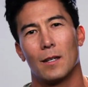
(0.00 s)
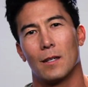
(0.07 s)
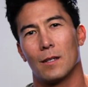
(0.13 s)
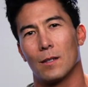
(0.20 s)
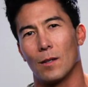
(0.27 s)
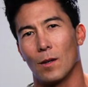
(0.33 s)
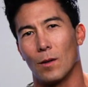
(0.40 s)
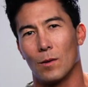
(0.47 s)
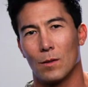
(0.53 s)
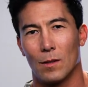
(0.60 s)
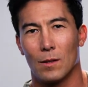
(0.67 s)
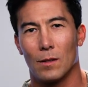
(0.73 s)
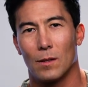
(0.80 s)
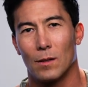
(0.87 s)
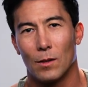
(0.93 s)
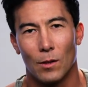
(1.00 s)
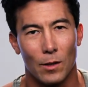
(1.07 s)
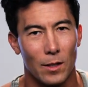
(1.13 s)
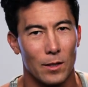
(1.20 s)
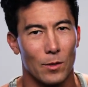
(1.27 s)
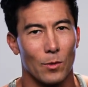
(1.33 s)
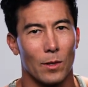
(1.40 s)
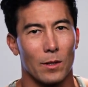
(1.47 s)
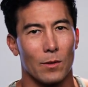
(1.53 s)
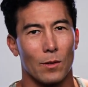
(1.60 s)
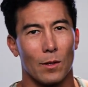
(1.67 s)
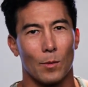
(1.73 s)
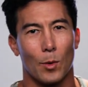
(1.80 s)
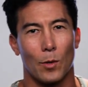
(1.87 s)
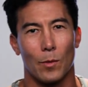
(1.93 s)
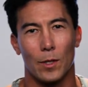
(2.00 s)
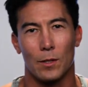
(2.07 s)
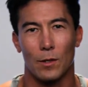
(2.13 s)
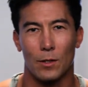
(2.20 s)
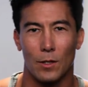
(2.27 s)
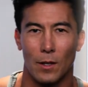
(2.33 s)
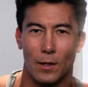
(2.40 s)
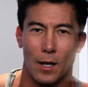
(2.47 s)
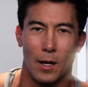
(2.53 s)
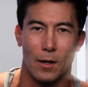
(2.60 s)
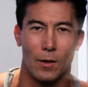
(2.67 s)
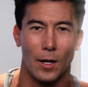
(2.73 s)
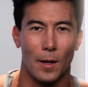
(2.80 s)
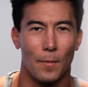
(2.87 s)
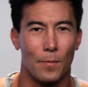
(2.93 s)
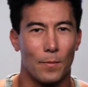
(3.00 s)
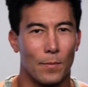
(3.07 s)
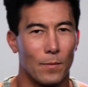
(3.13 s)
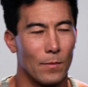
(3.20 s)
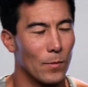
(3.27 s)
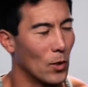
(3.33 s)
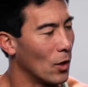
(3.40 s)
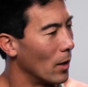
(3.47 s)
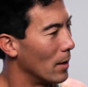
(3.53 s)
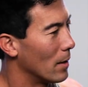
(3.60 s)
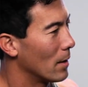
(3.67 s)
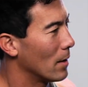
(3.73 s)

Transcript: So look into it, do a little more research on that, right? Good.